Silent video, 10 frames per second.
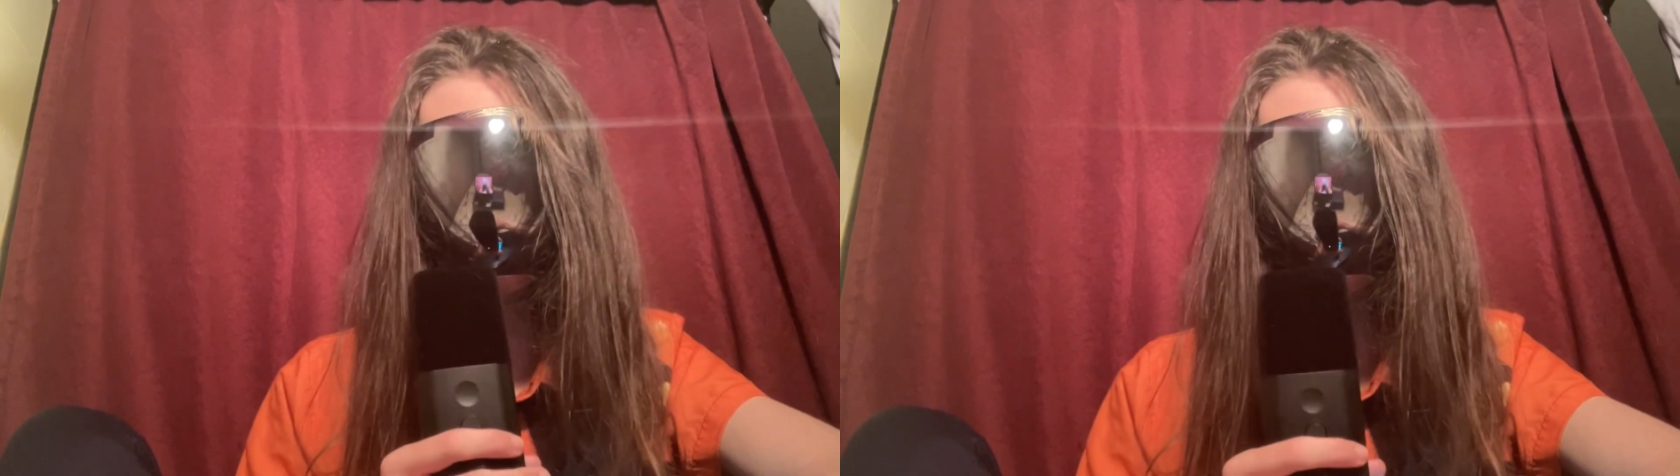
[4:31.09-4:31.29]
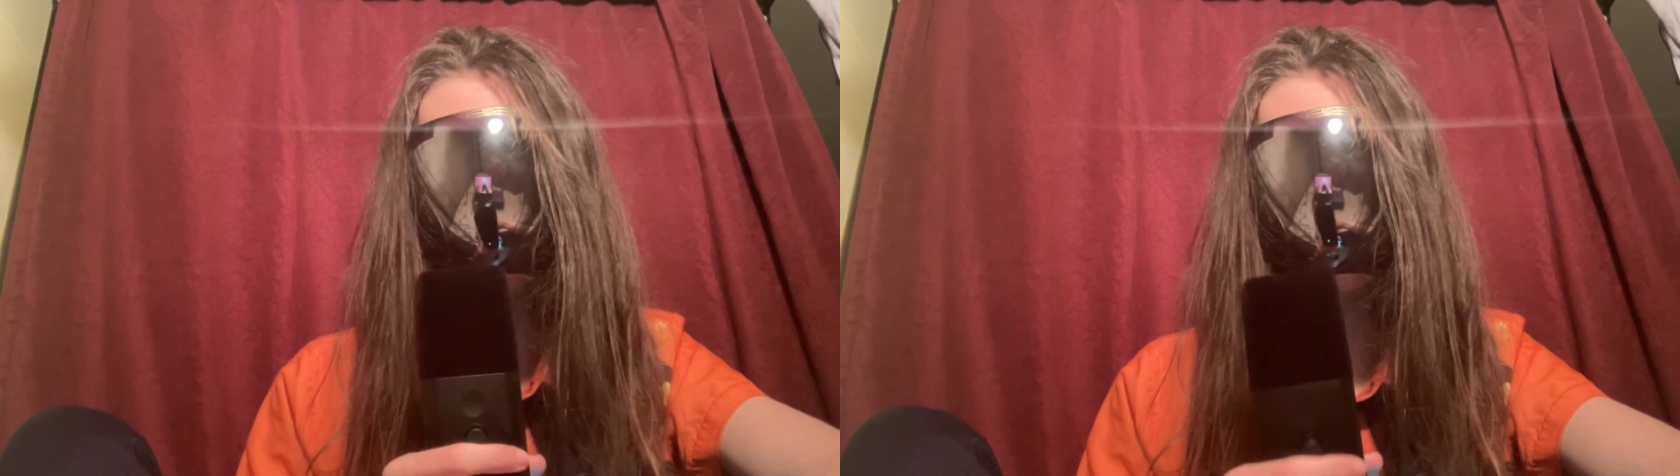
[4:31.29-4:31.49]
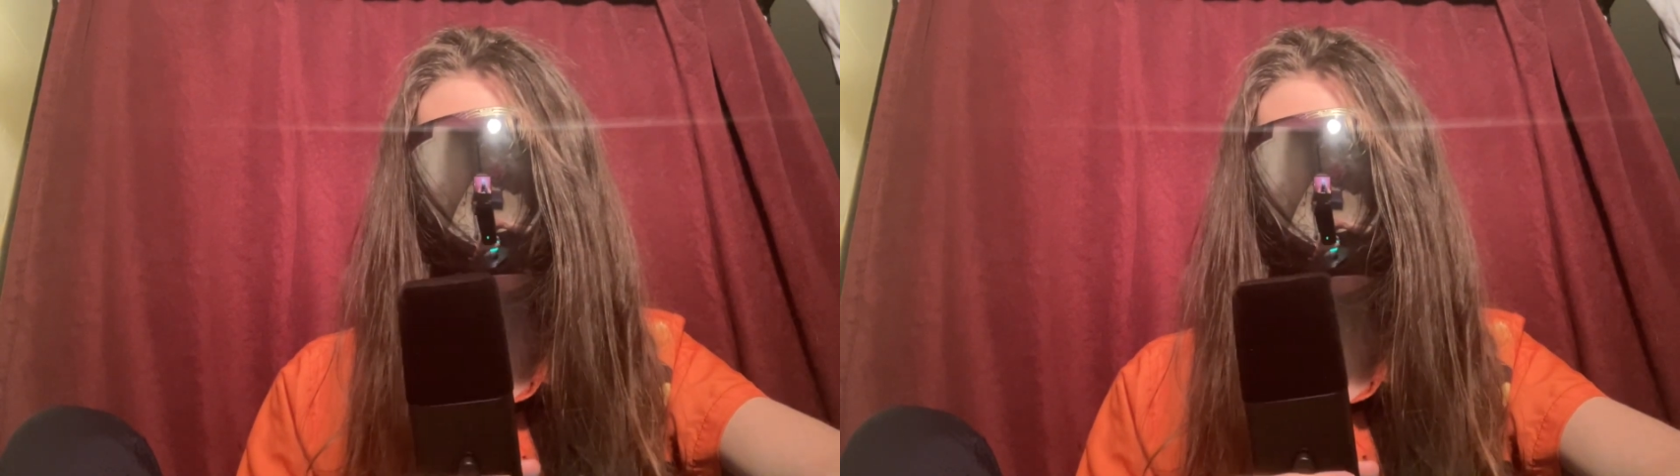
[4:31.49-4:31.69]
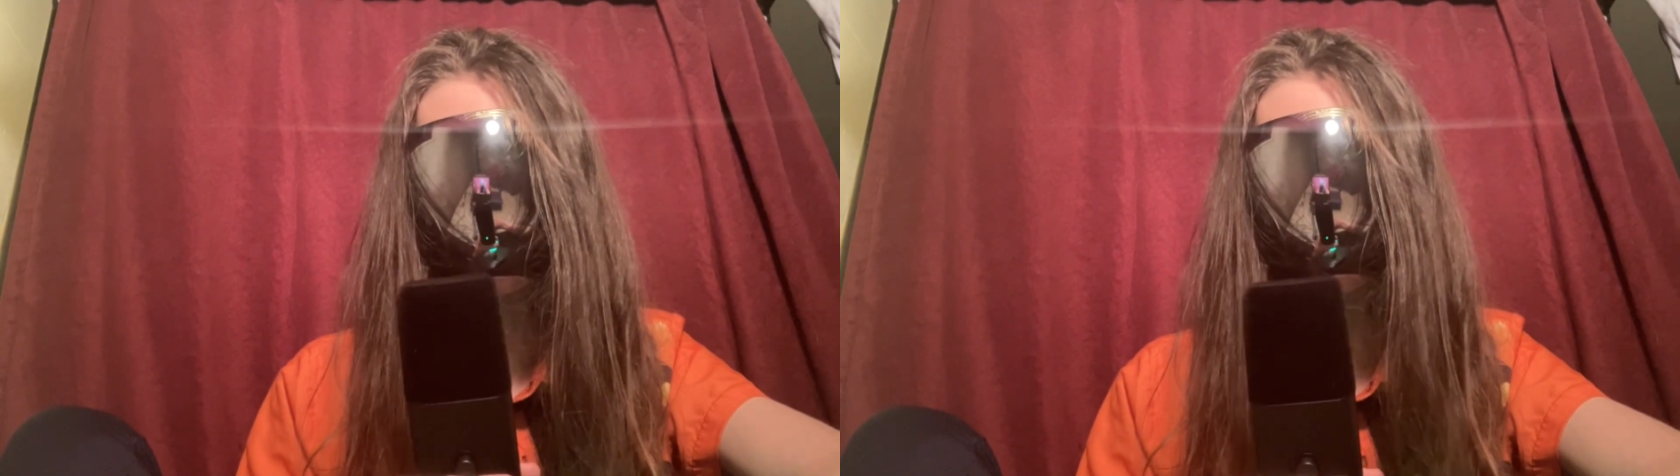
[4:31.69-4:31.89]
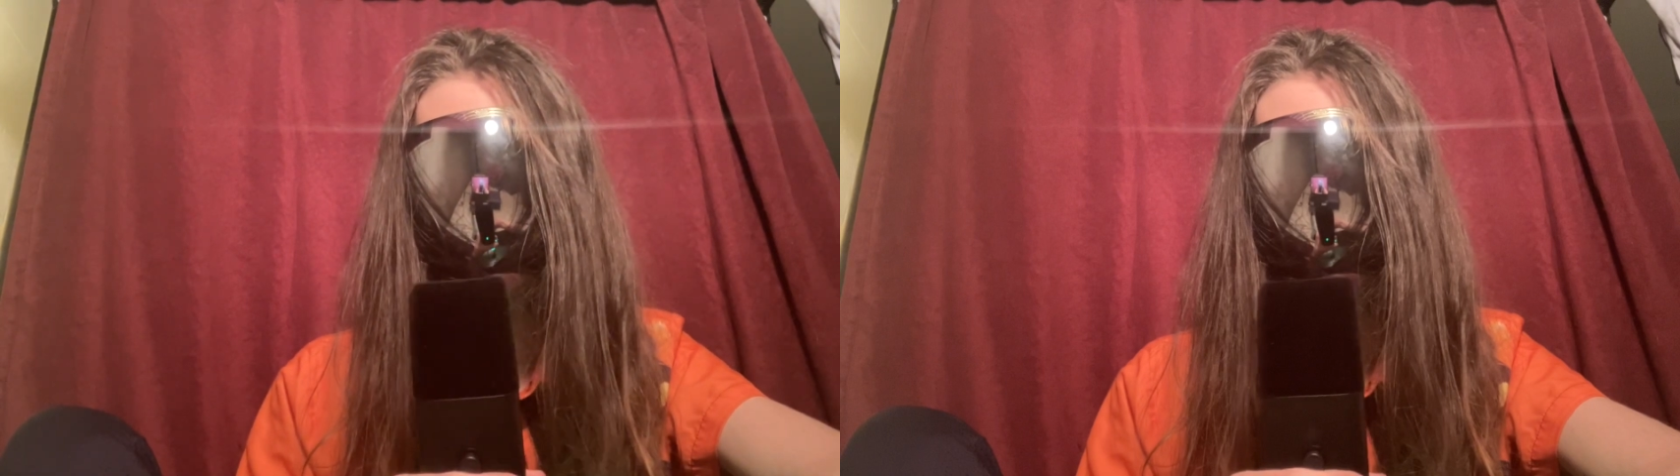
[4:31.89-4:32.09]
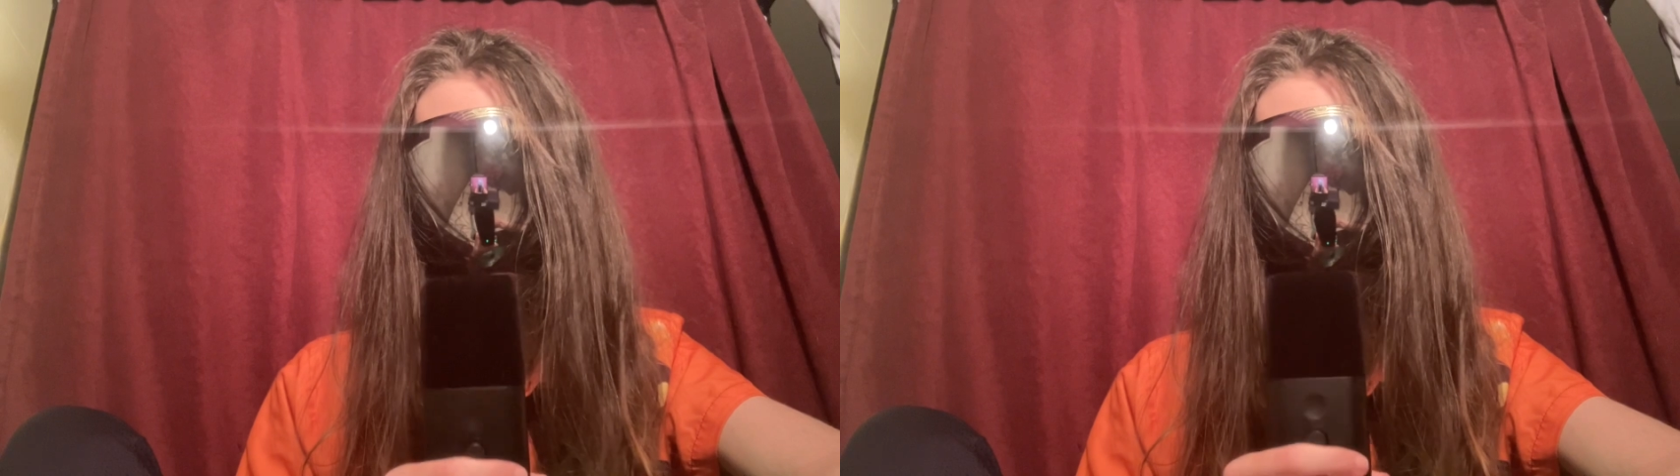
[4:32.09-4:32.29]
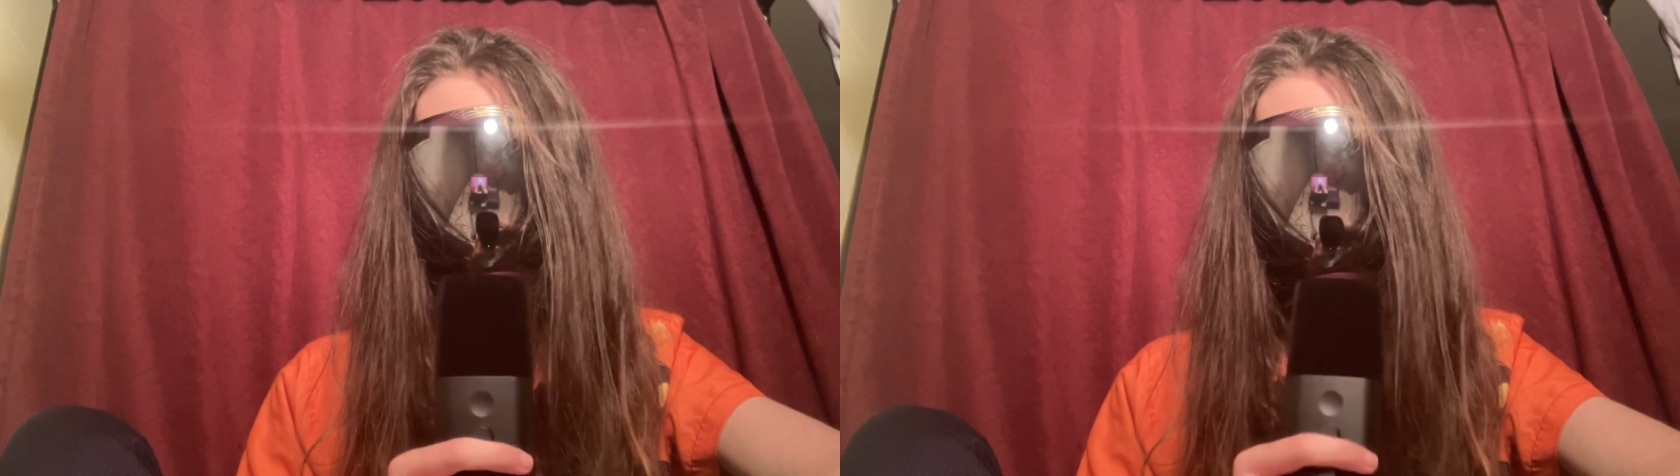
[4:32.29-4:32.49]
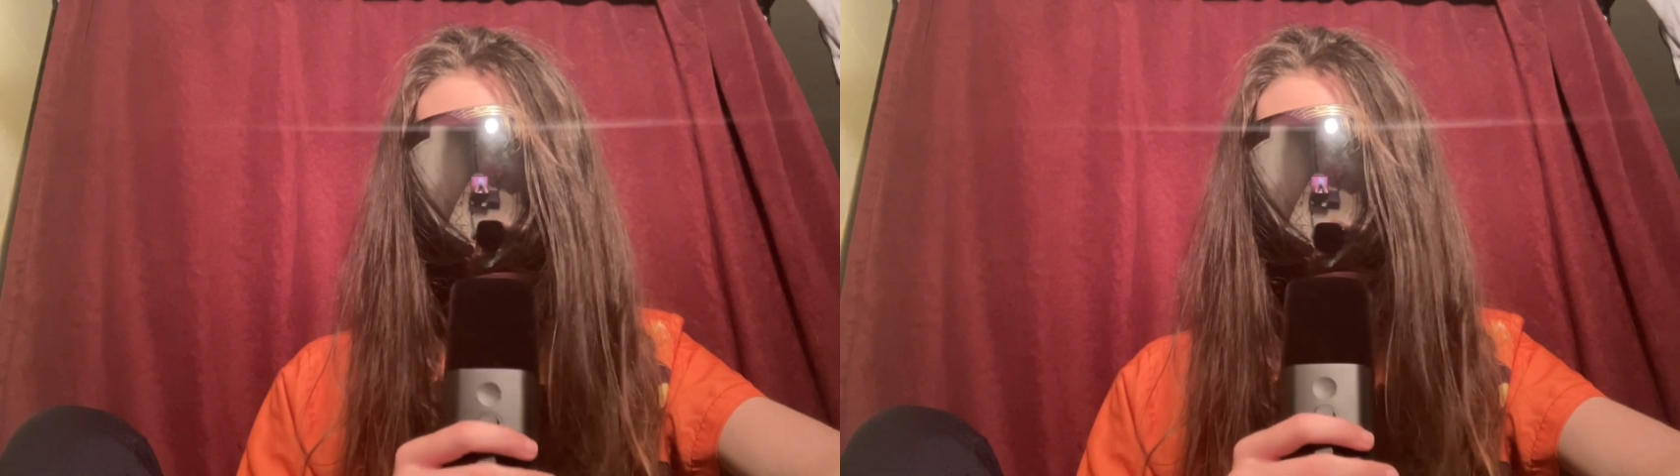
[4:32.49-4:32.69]
in more recent history
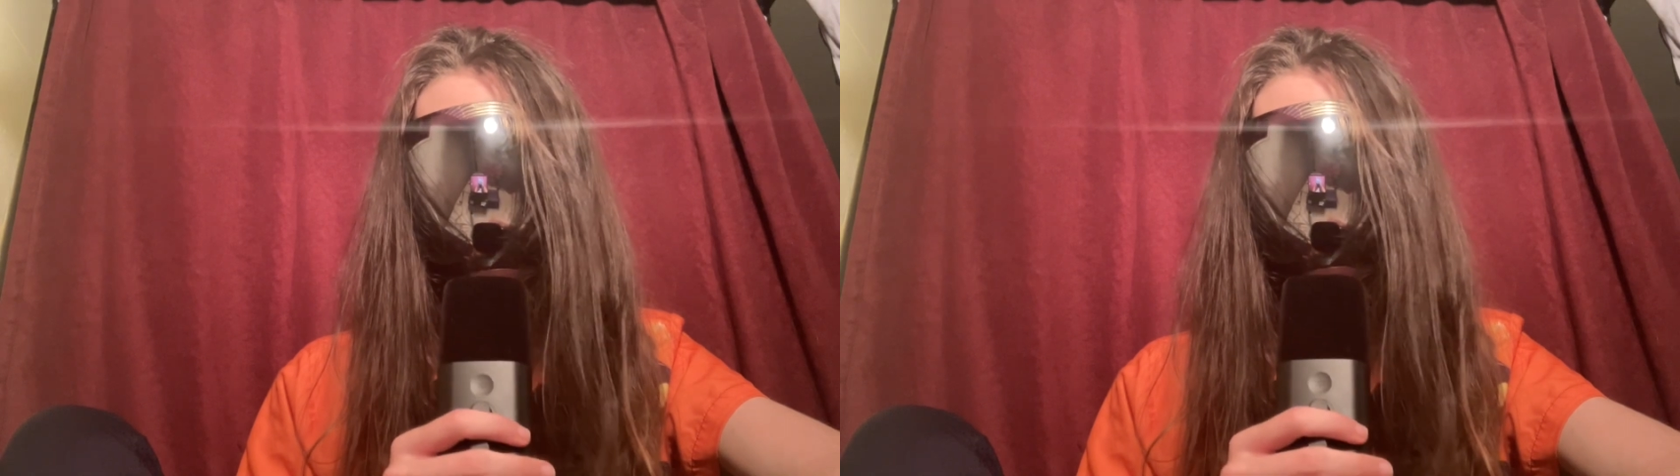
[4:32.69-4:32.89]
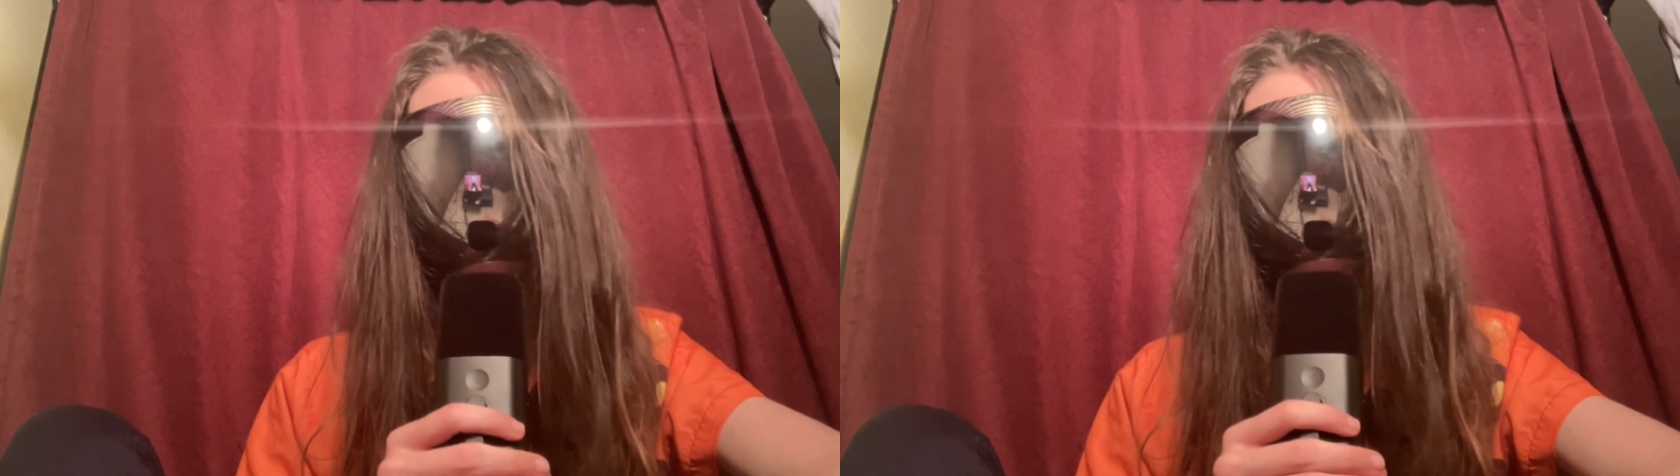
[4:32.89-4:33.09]
being I was going to